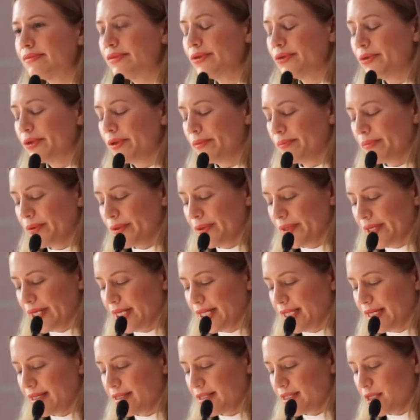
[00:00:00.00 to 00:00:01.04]
or
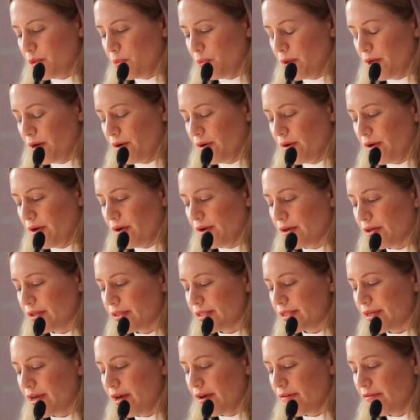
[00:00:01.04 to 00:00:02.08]
morally superior
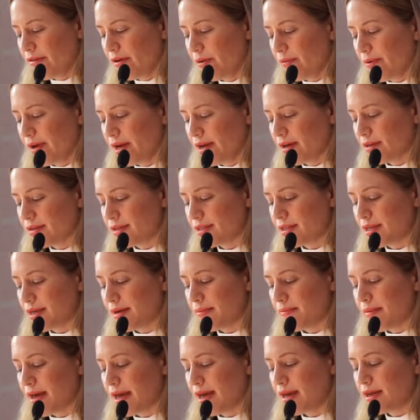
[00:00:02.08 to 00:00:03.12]
to everyone else he
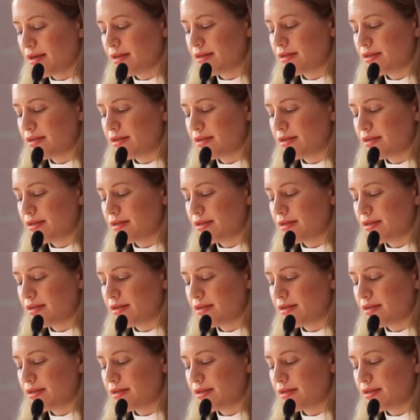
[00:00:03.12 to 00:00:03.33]
met.